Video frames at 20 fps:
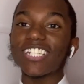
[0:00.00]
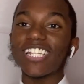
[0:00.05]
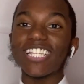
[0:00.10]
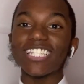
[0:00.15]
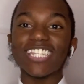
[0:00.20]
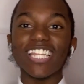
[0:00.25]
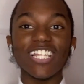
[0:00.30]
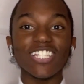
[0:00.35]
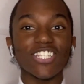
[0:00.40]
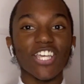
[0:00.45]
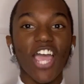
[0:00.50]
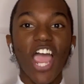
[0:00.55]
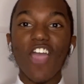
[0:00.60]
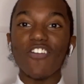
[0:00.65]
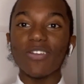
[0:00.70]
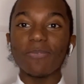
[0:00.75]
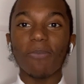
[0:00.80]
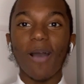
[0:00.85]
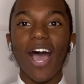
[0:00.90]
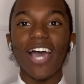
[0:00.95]
this link to
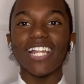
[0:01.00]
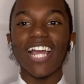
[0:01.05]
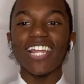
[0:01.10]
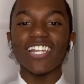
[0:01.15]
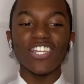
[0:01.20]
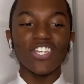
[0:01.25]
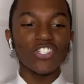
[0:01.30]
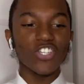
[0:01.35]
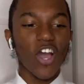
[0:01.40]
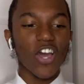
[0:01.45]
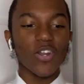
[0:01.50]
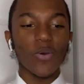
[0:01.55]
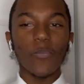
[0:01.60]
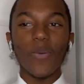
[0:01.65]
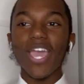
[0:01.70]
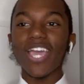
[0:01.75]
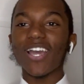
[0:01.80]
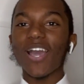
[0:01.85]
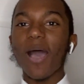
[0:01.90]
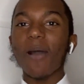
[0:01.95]
everybody. I need y'all to
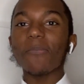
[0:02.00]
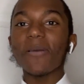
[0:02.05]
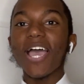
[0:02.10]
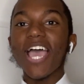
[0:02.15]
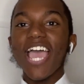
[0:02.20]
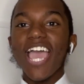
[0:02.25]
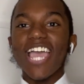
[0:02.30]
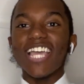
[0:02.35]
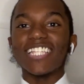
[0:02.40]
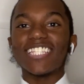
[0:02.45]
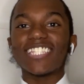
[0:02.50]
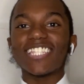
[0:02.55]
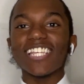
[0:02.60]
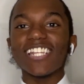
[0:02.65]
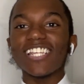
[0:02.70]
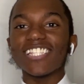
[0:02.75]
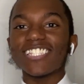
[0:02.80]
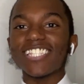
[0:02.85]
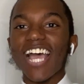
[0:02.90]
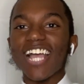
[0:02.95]
wake up and send
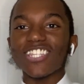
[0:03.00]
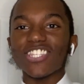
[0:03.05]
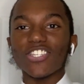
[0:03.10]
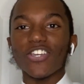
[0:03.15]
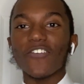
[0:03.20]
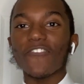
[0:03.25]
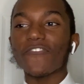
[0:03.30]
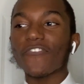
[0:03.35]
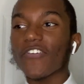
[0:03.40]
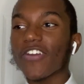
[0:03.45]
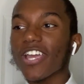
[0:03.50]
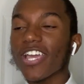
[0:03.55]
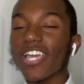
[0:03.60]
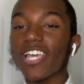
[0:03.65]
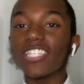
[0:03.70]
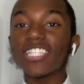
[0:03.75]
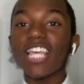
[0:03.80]
this chat to your friends.